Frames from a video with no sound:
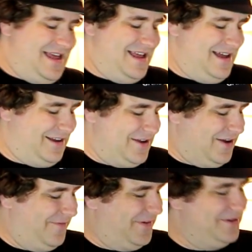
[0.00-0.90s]

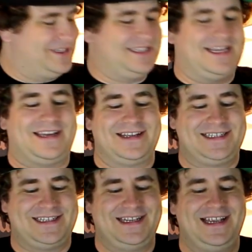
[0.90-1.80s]
got a few
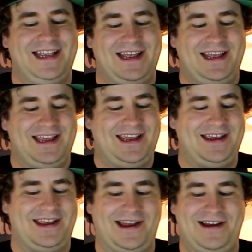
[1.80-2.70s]
stickers.
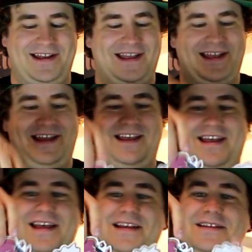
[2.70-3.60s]
Here you go,
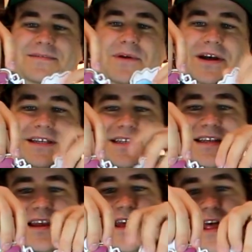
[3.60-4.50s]

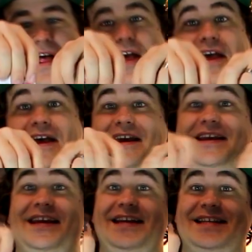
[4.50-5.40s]
nice.
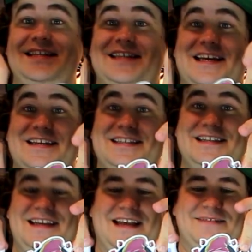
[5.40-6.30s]
YeTee
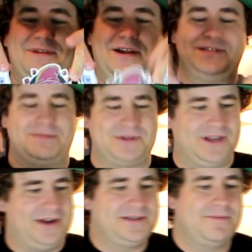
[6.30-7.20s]
stickers, get some close-ups on
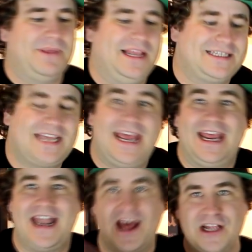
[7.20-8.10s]
those, but let's get
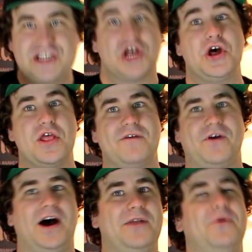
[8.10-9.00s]
into the
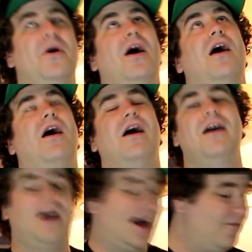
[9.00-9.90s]
vinyl.
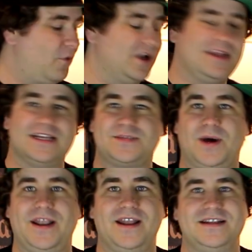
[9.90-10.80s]
I've wanted this
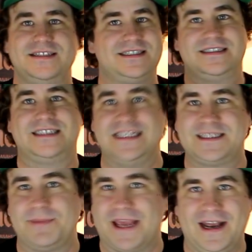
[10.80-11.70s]
one
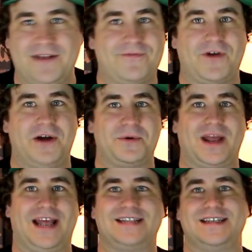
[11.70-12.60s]
since the beginning of vinyl
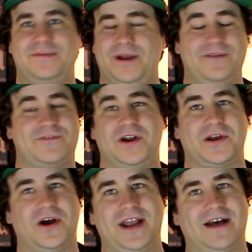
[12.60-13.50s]
collecting, and when it
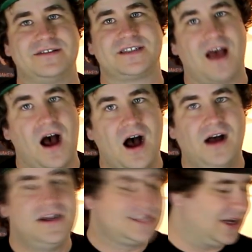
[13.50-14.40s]
finally got announced,
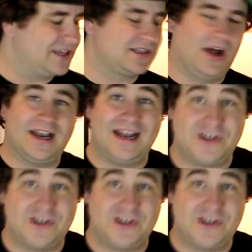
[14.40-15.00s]
So excited. In